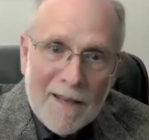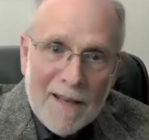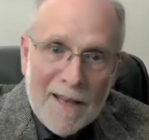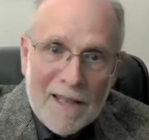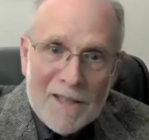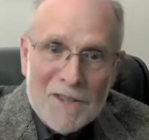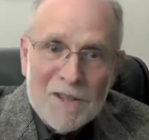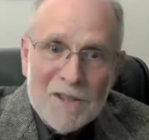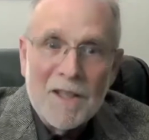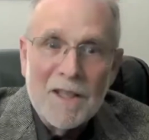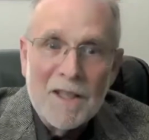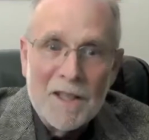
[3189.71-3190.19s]

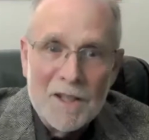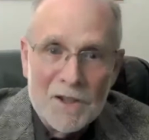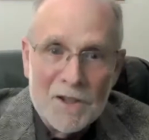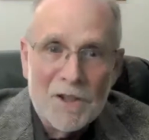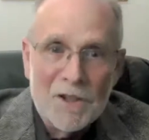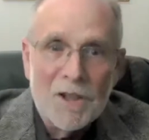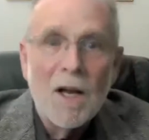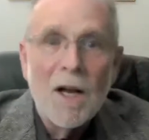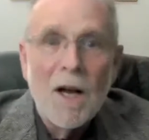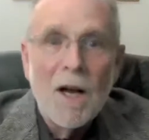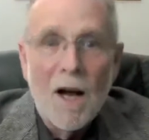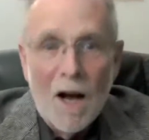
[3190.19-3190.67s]
as it
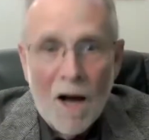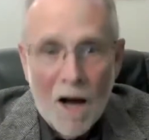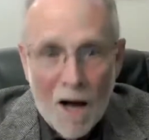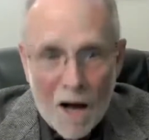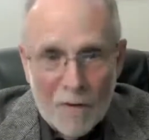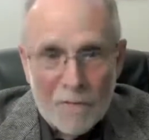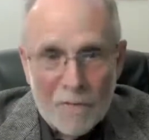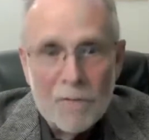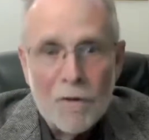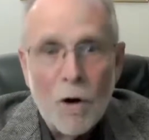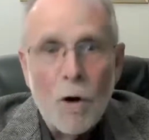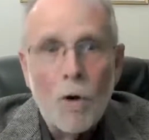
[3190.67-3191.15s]
is
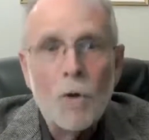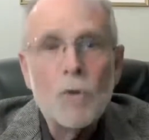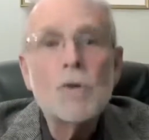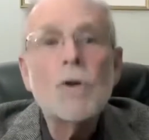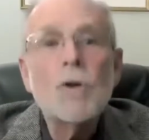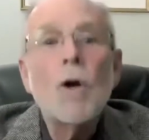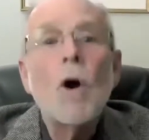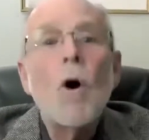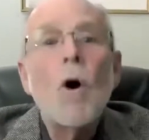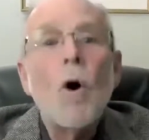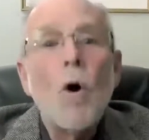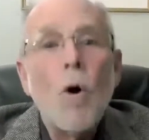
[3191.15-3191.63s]
of
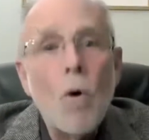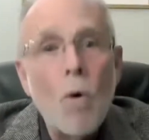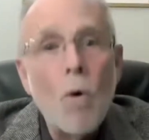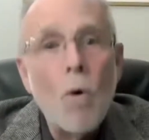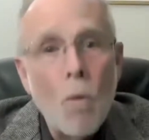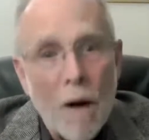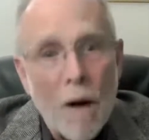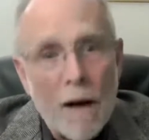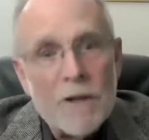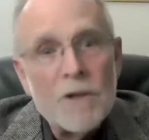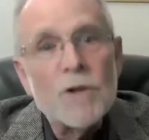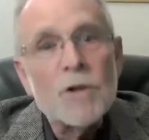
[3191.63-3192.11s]
those who
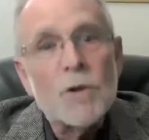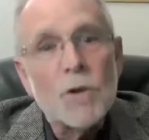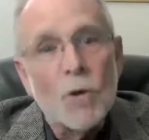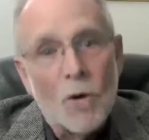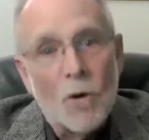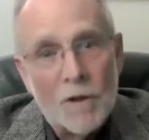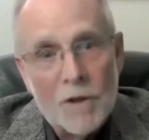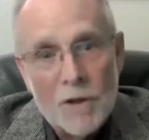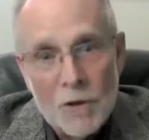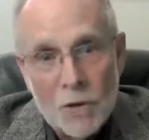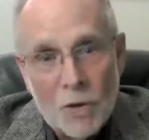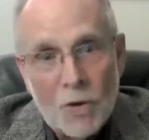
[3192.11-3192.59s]
went
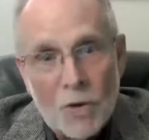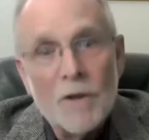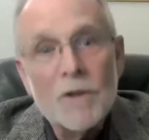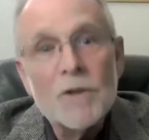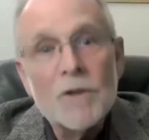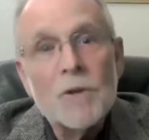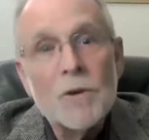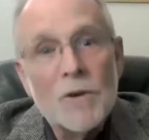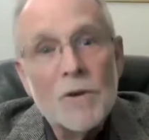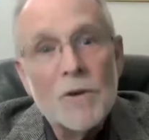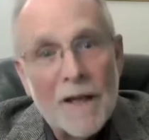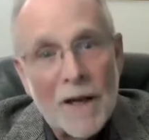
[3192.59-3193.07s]
door to door in
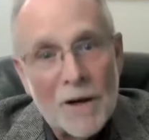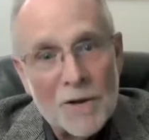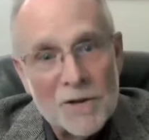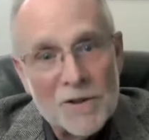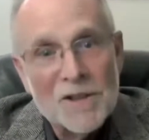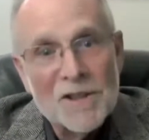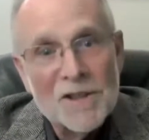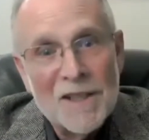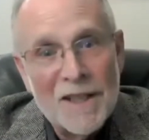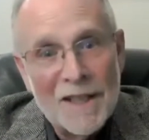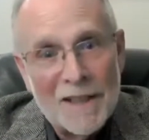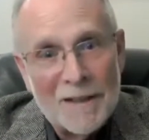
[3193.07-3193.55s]

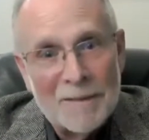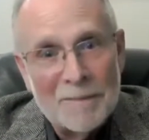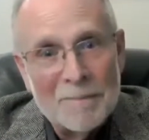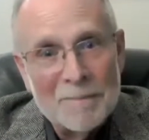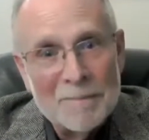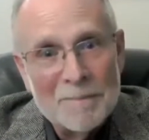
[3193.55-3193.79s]
2010.